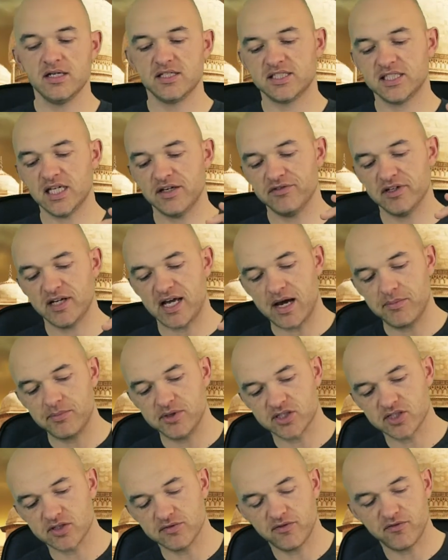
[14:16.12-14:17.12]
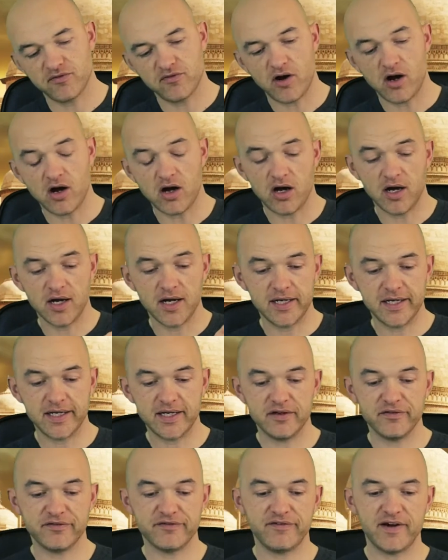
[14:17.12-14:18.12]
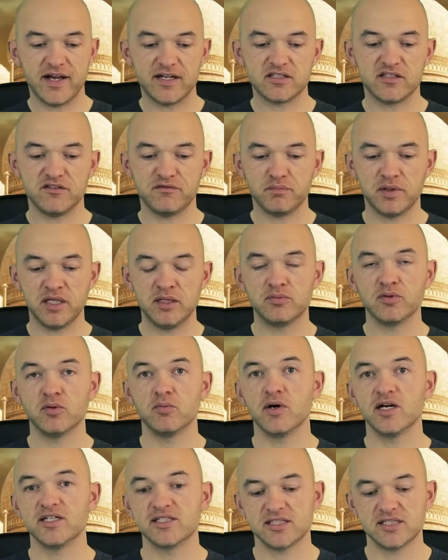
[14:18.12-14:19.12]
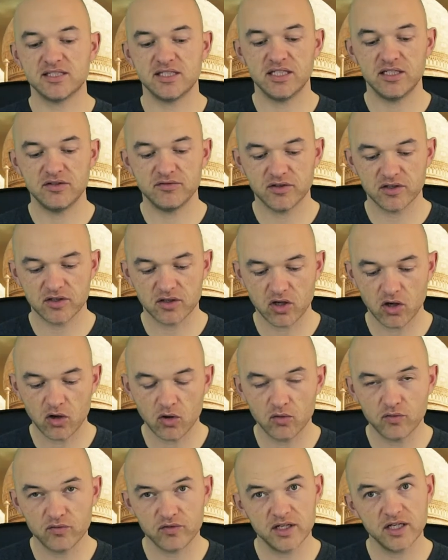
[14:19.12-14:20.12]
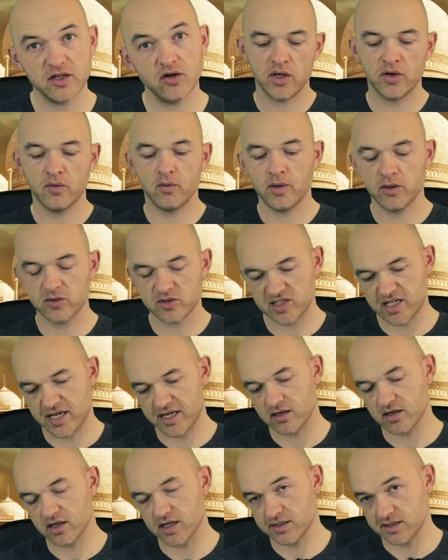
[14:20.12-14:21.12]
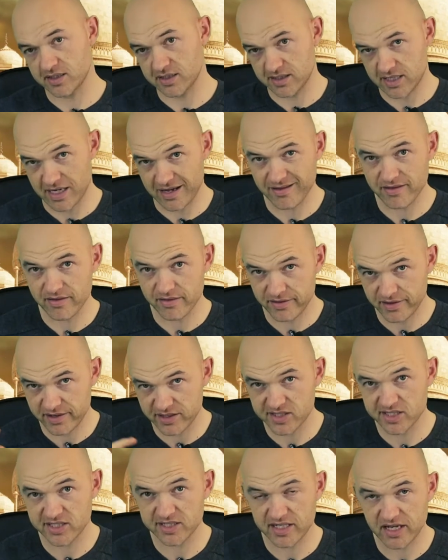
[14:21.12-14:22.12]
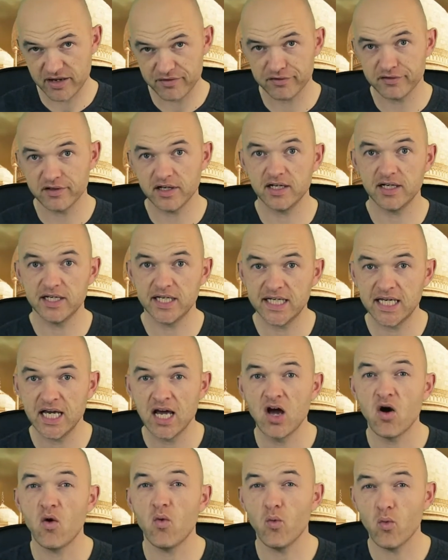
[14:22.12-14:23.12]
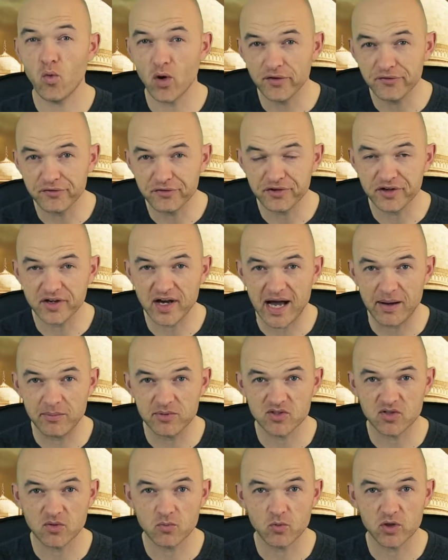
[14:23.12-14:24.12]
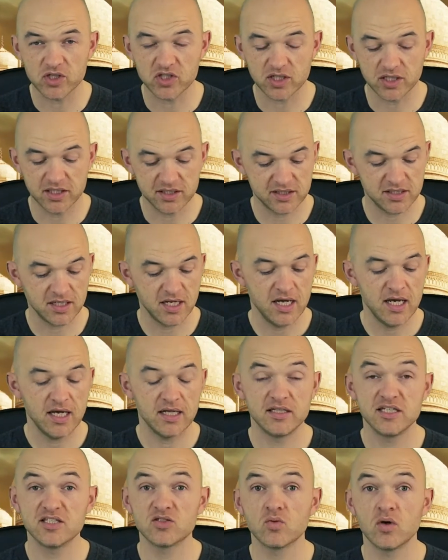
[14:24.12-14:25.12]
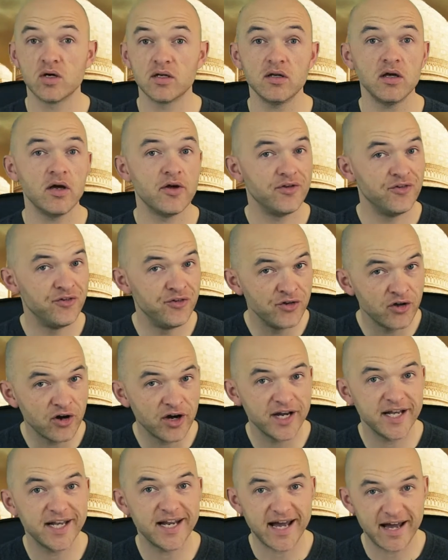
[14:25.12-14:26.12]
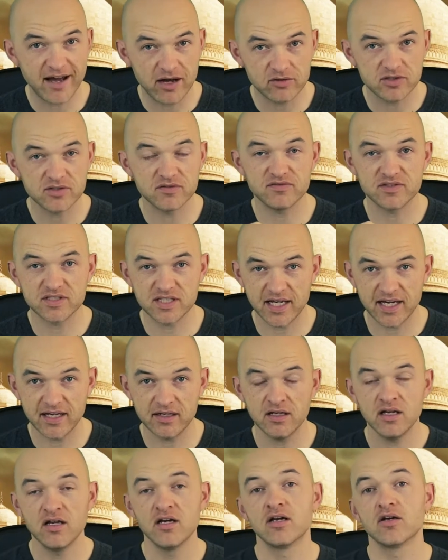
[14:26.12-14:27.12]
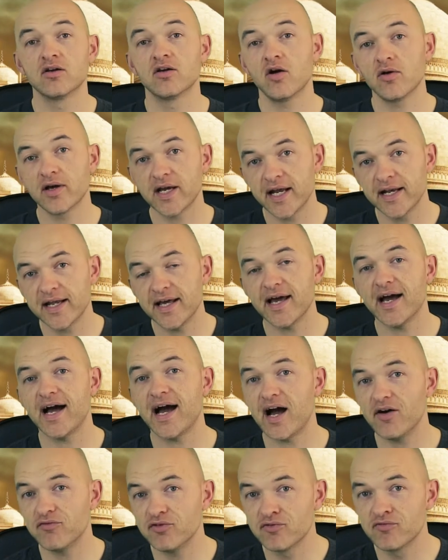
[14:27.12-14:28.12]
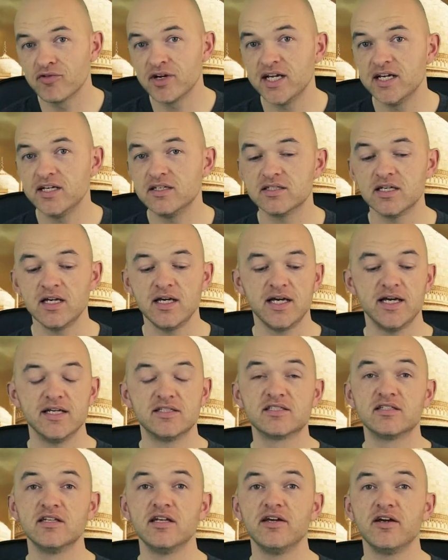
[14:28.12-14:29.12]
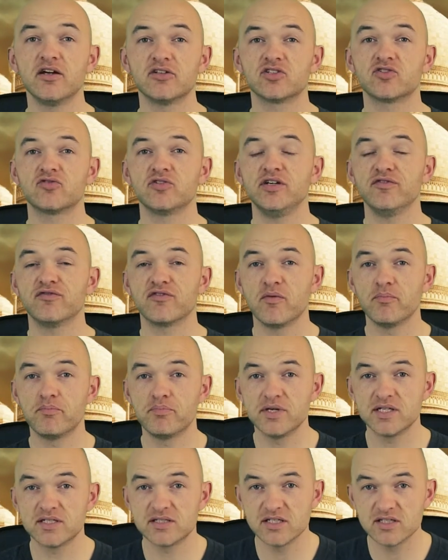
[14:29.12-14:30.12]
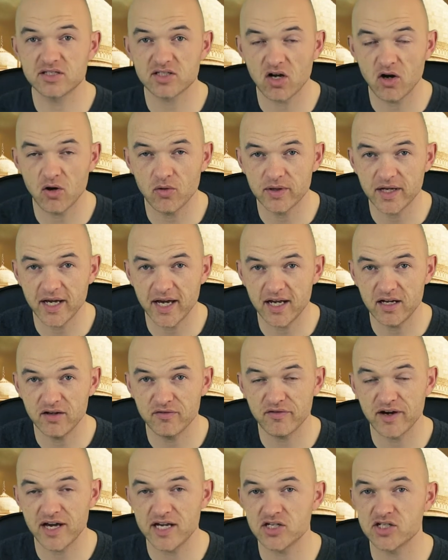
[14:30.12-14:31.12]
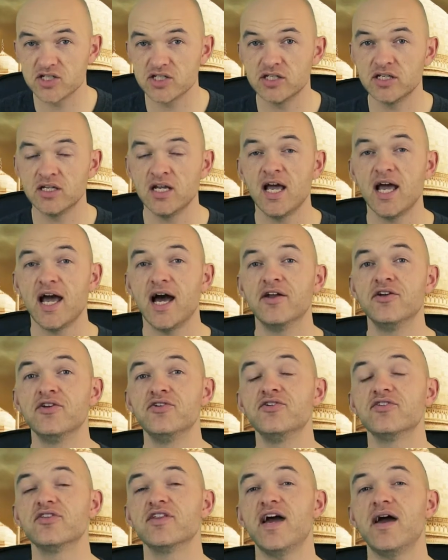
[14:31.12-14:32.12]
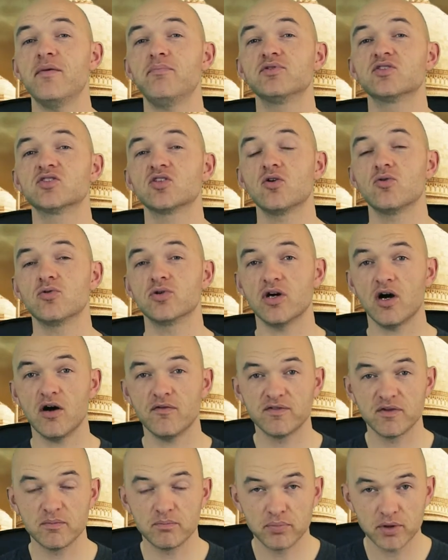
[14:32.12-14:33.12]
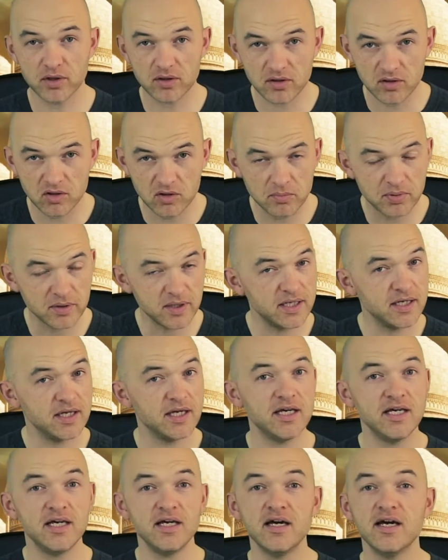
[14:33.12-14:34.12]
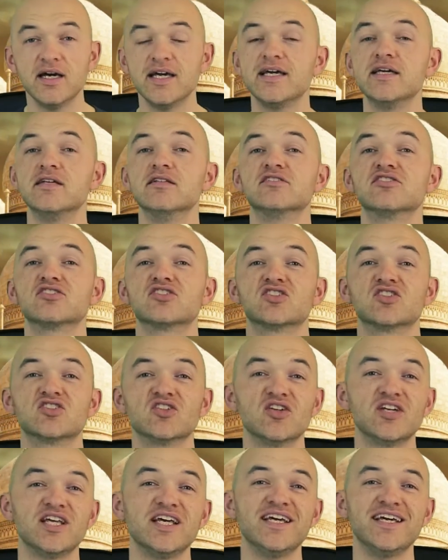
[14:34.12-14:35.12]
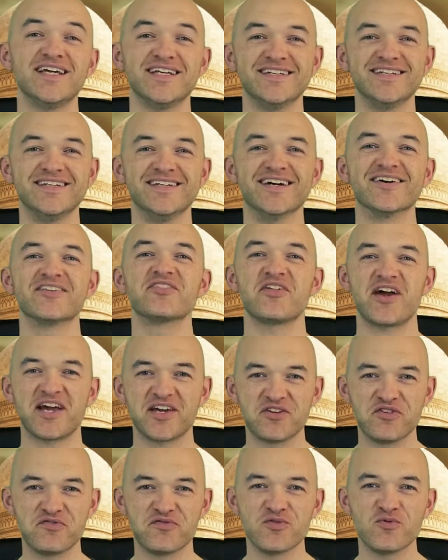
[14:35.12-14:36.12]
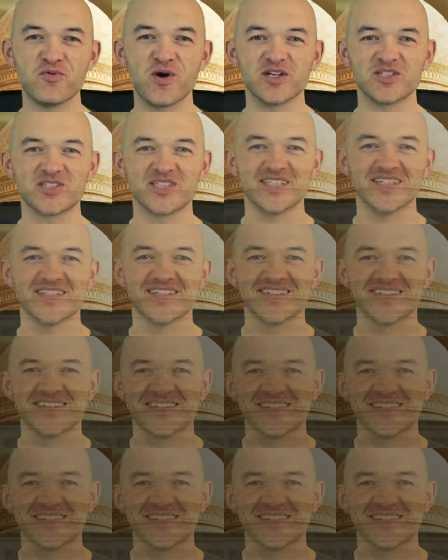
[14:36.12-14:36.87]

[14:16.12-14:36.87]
7 Habits of Highly Effective People by Stephen Covey. What I will say, guys, is that this is definitely one for your Amazon wish list. This one, 9 out of 10. Go get it, have a read. It's Leon Street from Business Owner Elevation, and another episode of the book club here in sunny India. Thank you for watching.